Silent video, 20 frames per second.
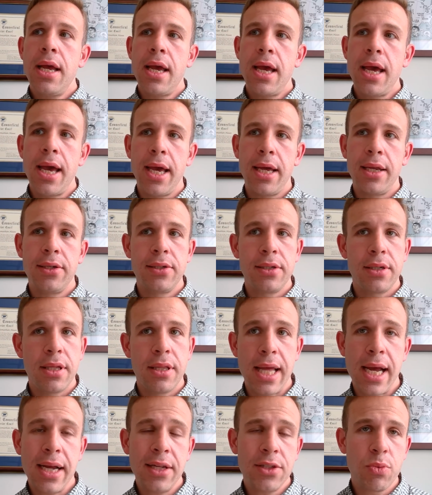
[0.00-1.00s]
And
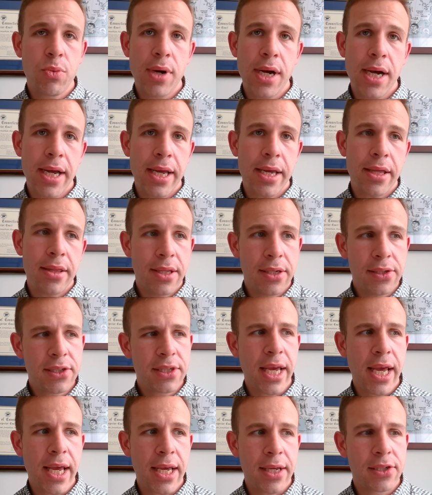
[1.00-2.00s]
that's why this
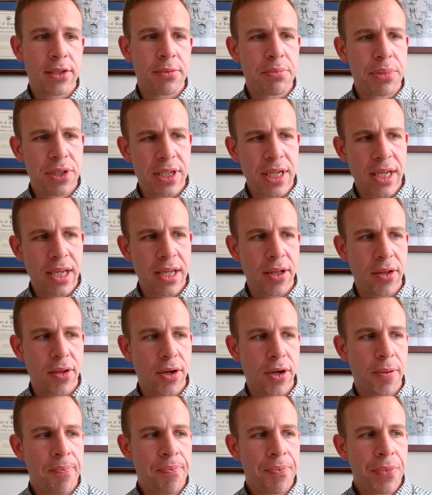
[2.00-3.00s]
case in particular